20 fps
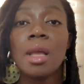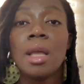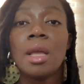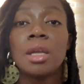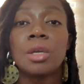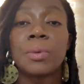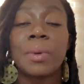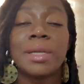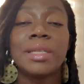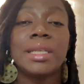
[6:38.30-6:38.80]

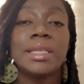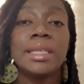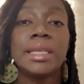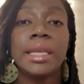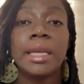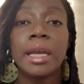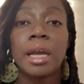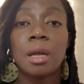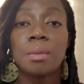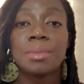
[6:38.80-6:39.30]
Granted,
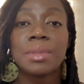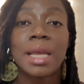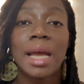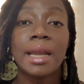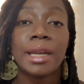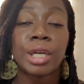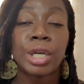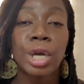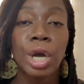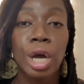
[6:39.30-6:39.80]
it comes
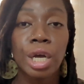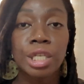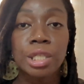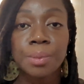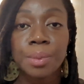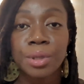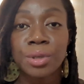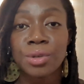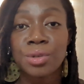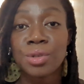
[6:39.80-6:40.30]
at a
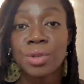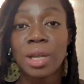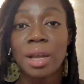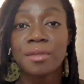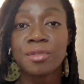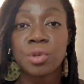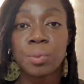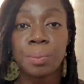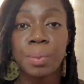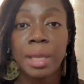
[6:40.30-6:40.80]
cost because you
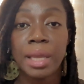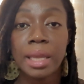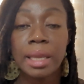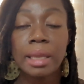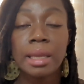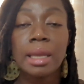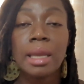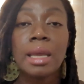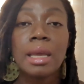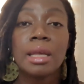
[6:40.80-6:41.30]
have to pay
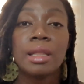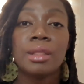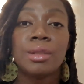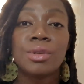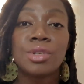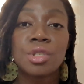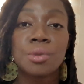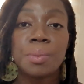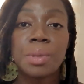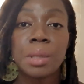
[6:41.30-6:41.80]

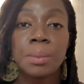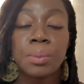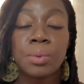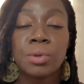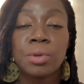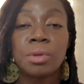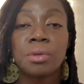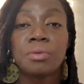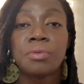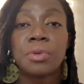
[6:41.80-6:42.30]
those
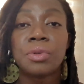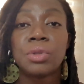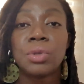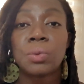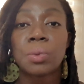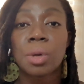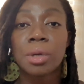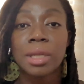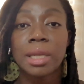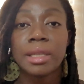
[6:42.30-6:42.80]
people for the
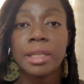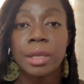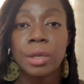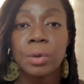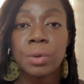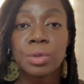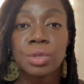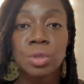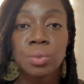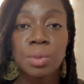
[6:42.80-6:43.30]
work that they're
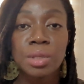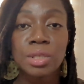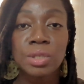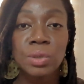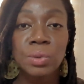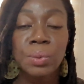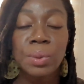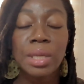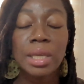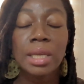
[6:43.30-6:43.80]
going to be
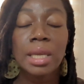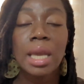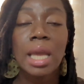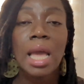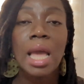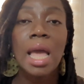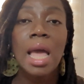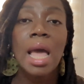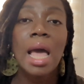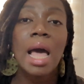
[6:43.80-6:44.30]
doing.
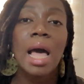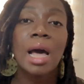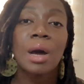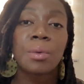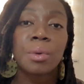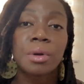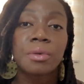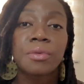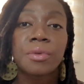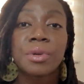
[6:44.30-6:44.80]

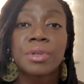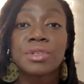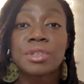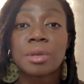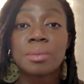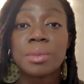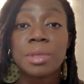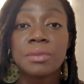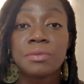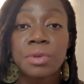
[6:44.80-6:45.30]
However, it's
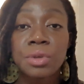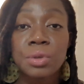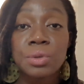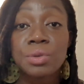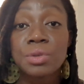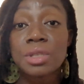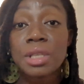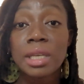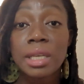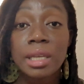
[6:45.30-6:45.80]
something for you
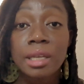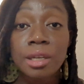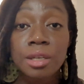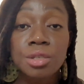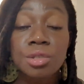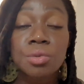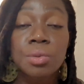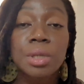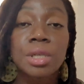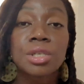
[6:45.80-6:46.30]
to take in
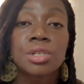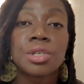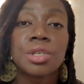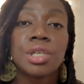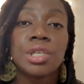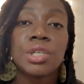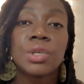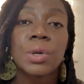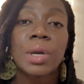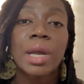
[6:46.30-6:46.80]
consideration
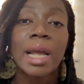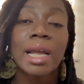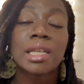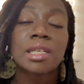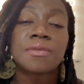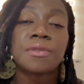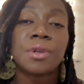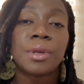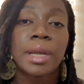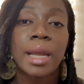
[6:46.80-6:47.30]
in your cash
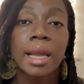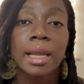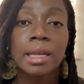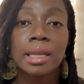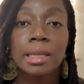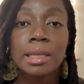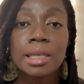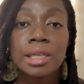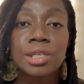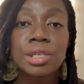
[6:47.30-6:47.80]
flow
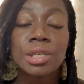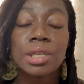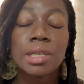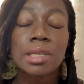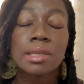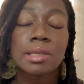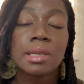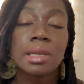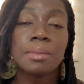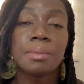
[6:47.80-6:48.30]
calculation and
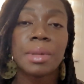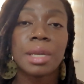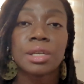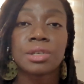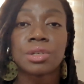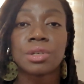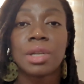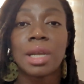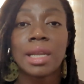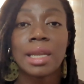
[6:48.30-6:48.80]
still make
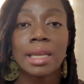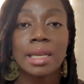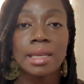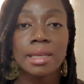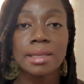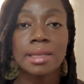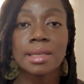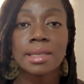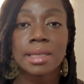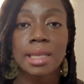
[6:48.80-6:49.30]
sure that it
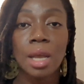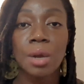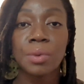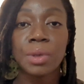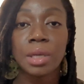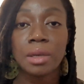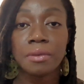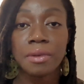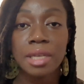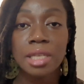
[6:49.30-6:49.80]
is a sound
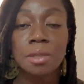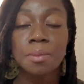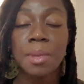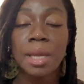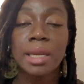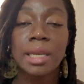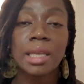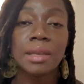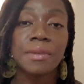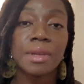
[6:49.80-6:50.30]

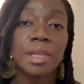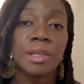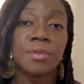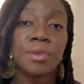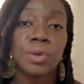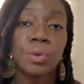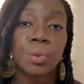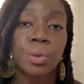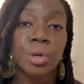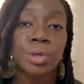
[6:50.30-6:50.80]
investment, even if
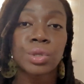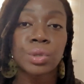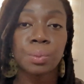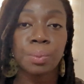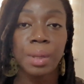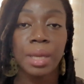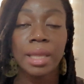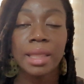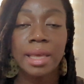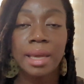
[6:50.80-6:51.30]
you were to
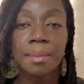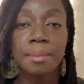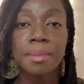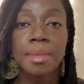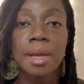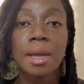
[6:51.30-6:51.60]
pay them